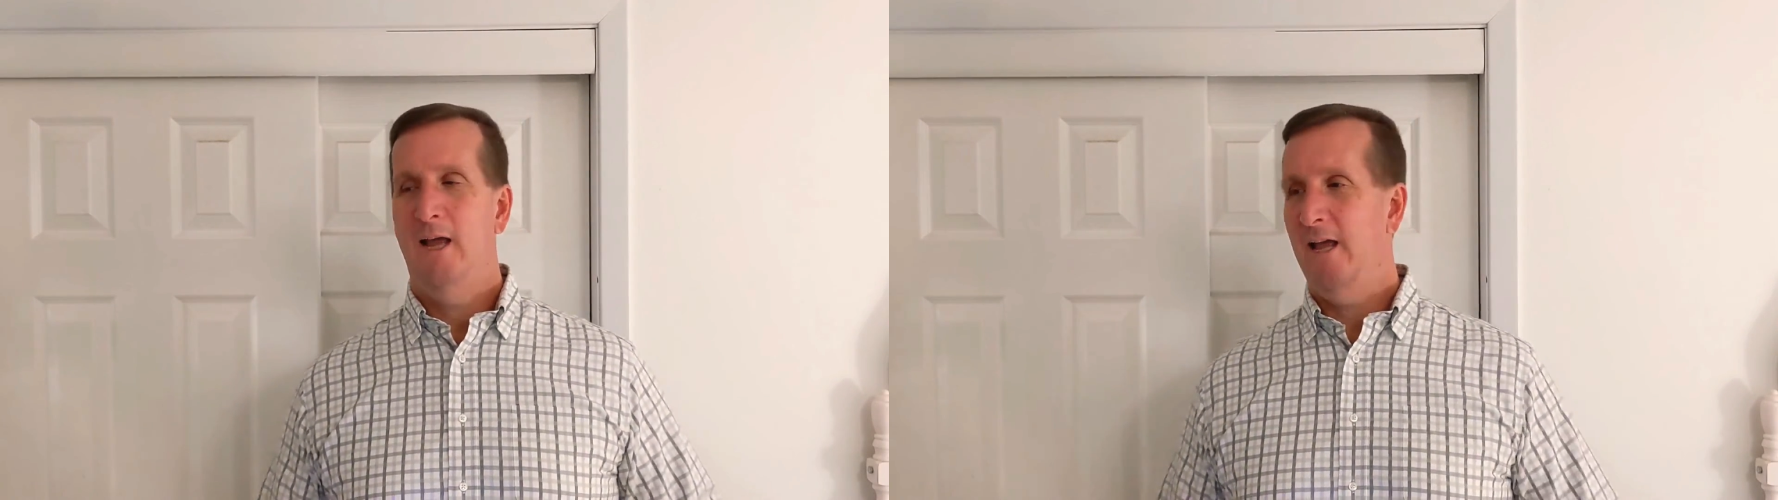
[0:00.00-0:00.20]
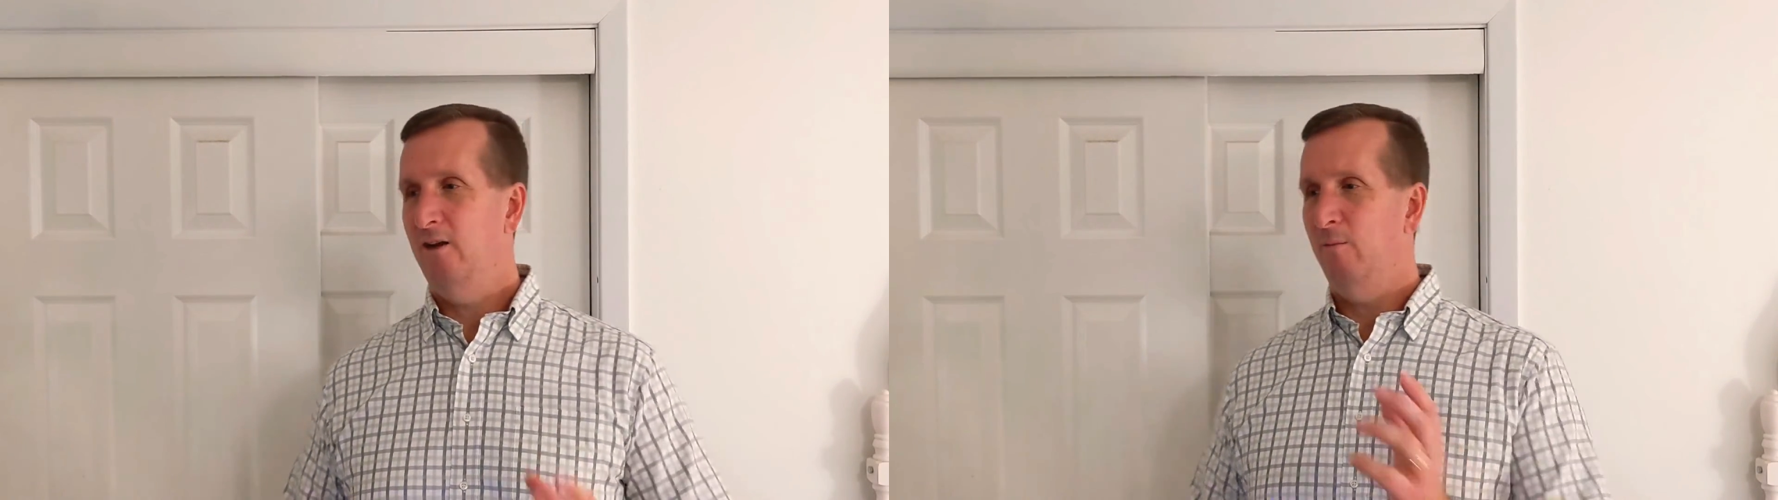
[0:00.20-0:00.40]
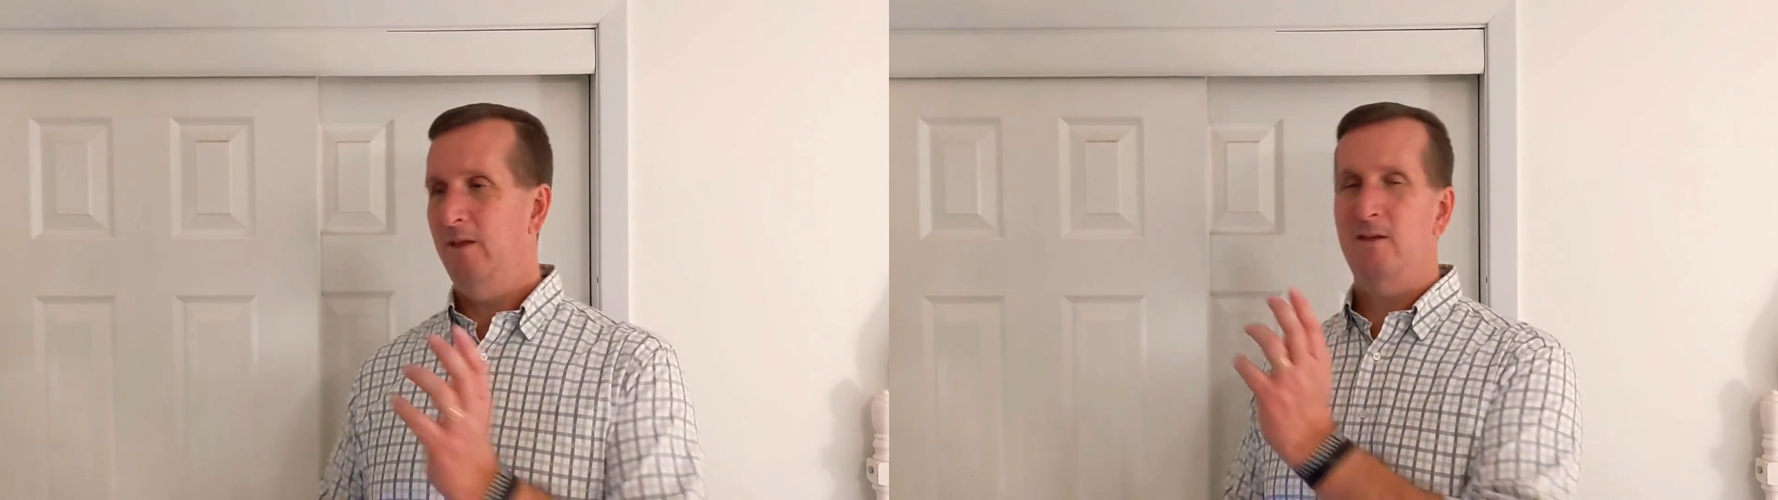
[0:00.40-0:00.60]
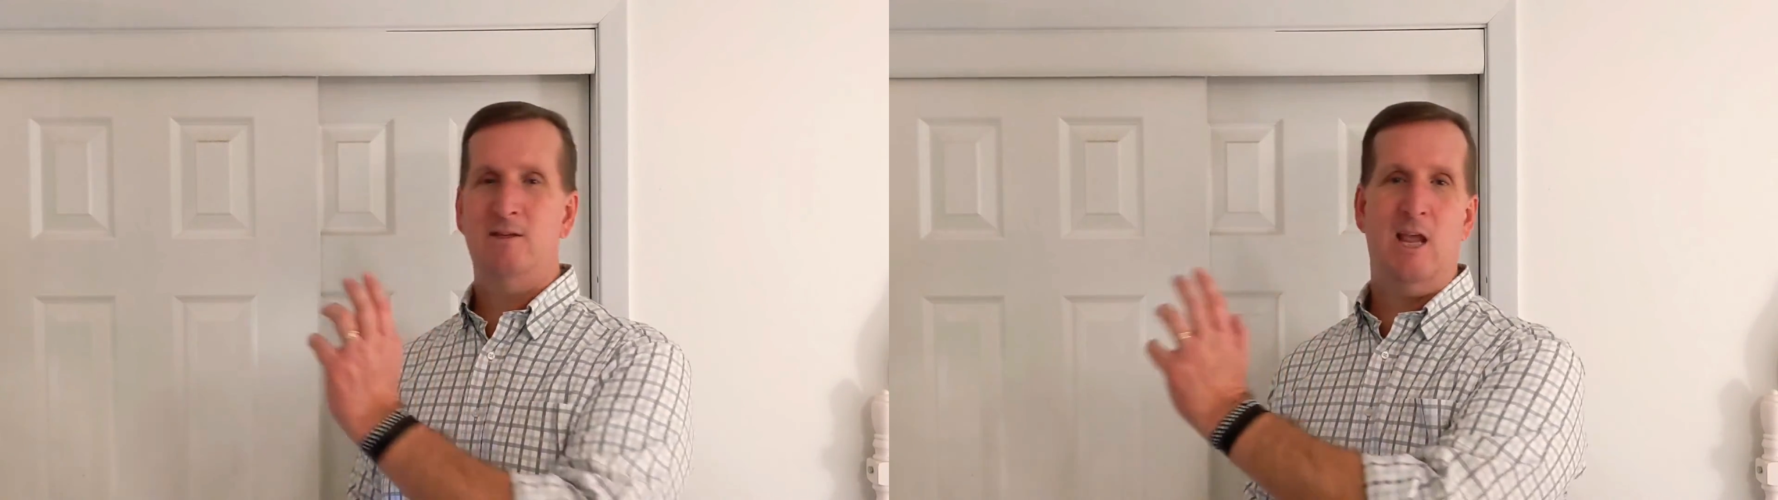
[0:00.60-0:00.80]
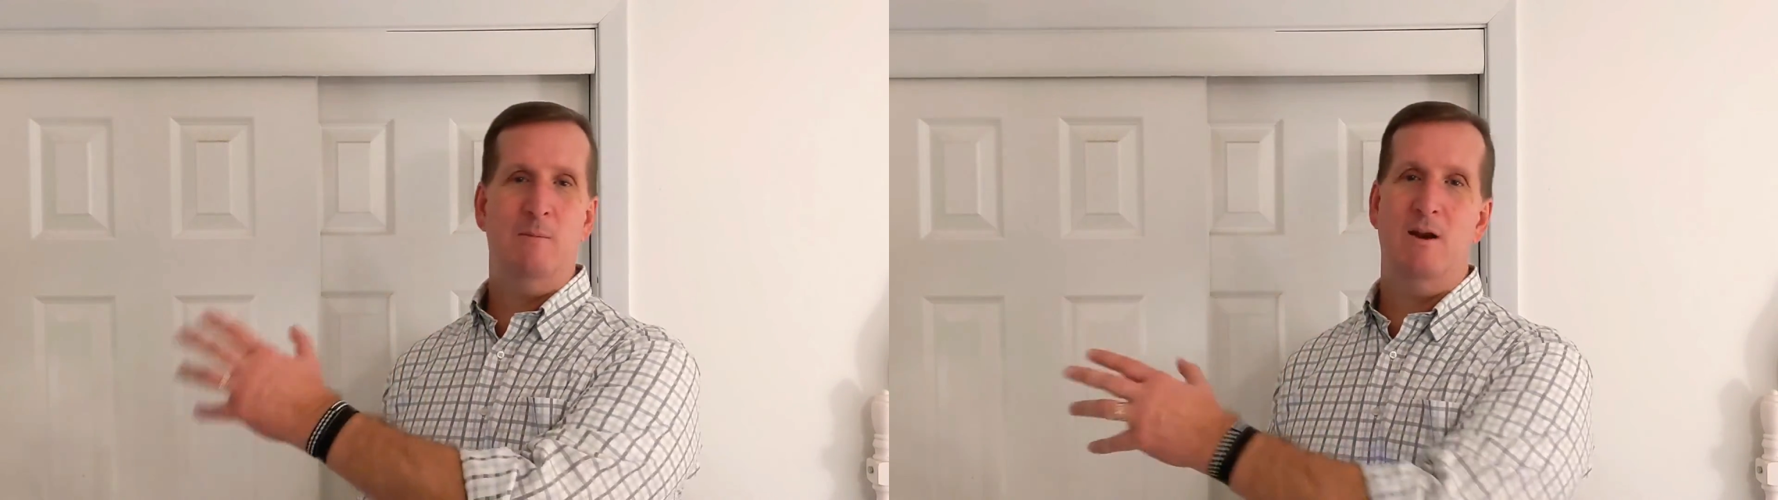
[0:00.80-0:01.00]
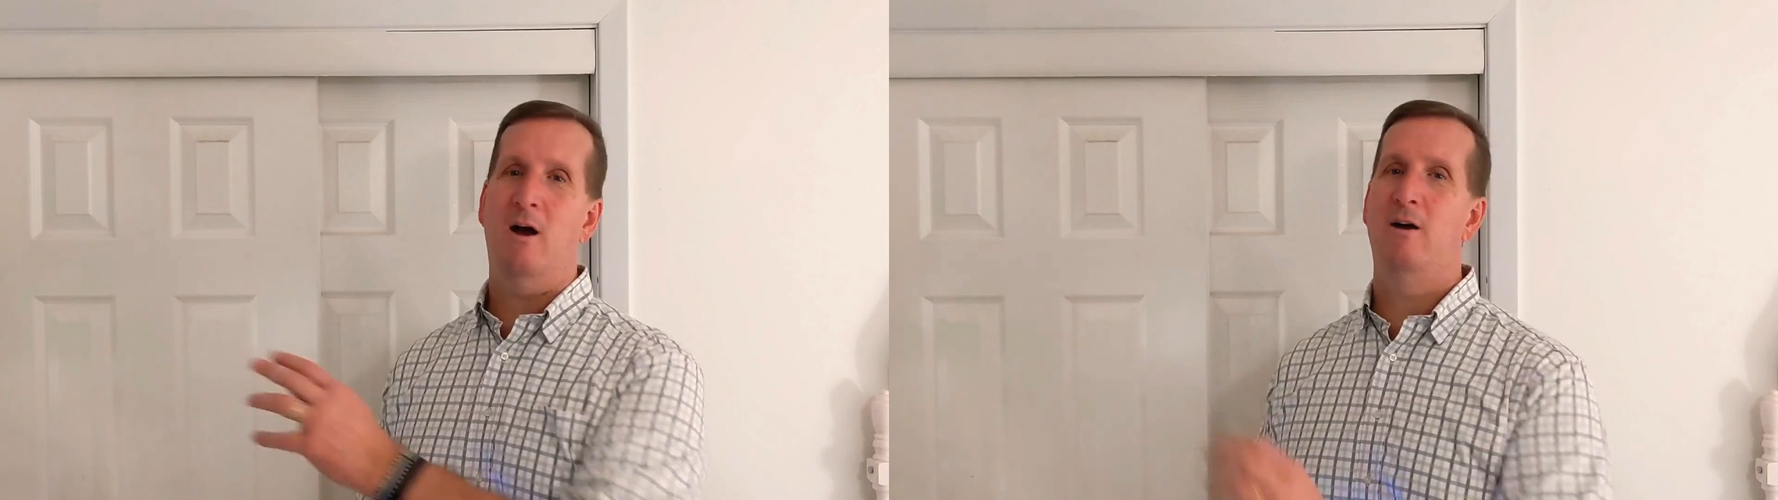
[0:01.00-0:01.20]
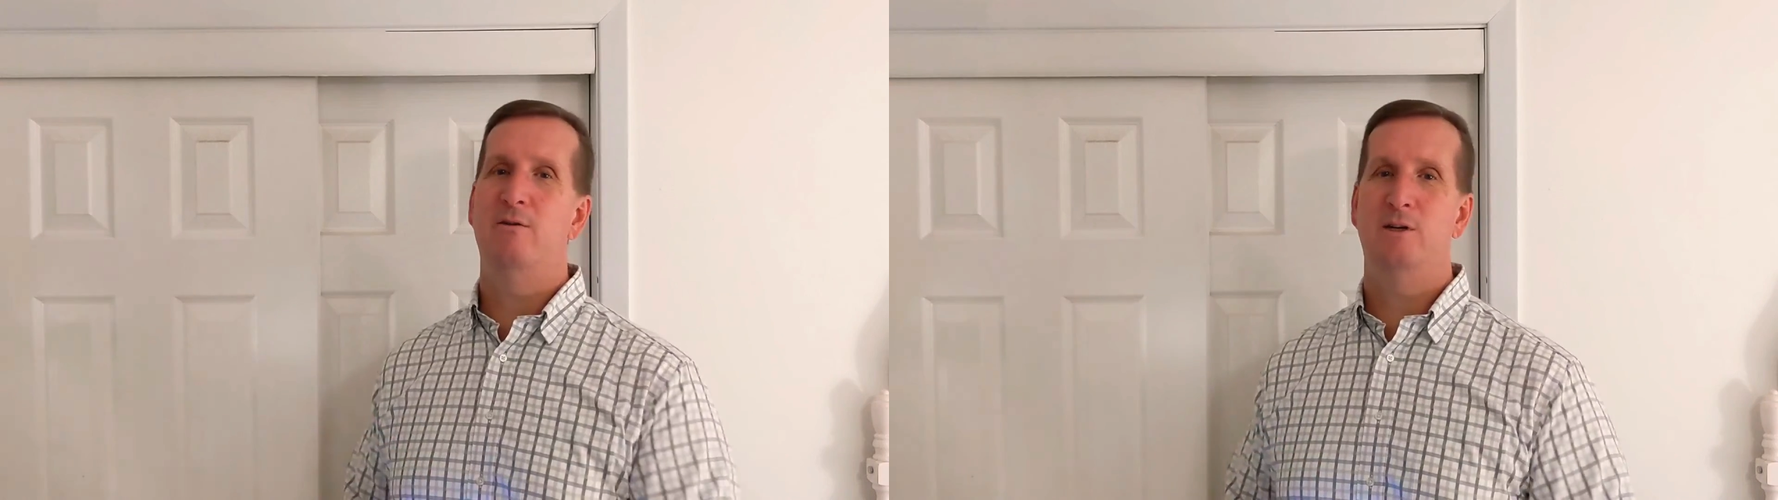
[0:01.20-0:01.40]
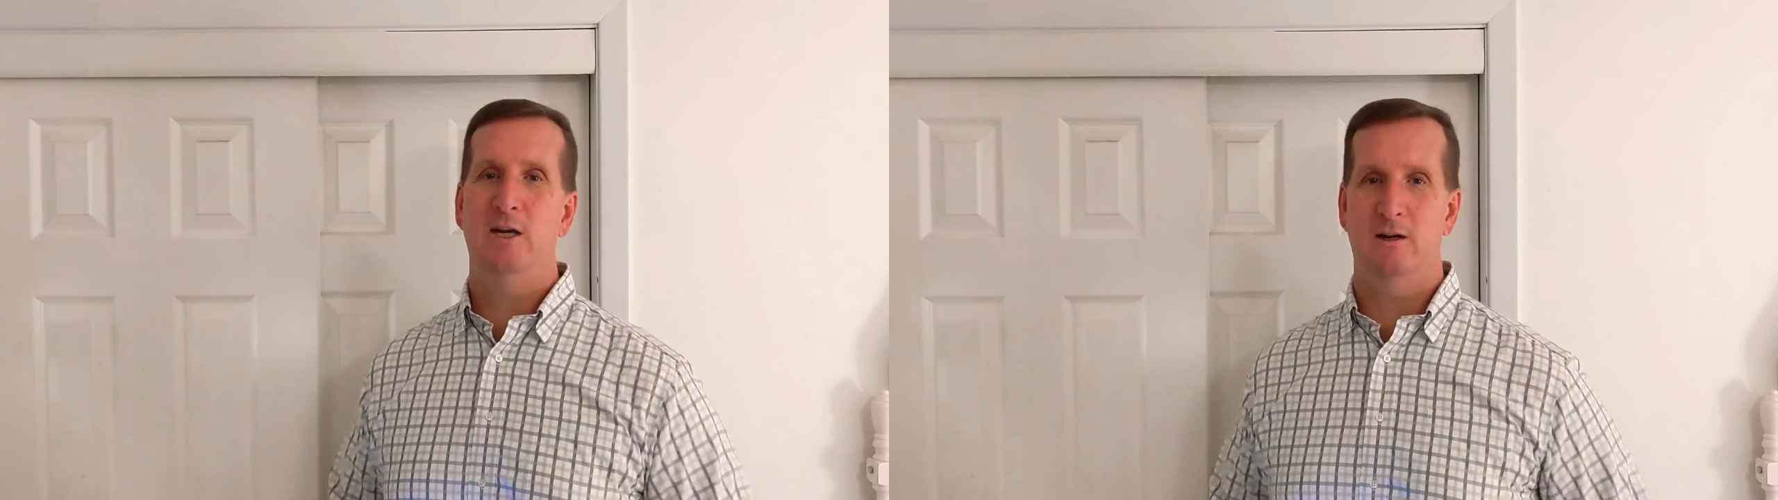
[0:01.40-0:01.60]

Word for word: and he'll be the same in 100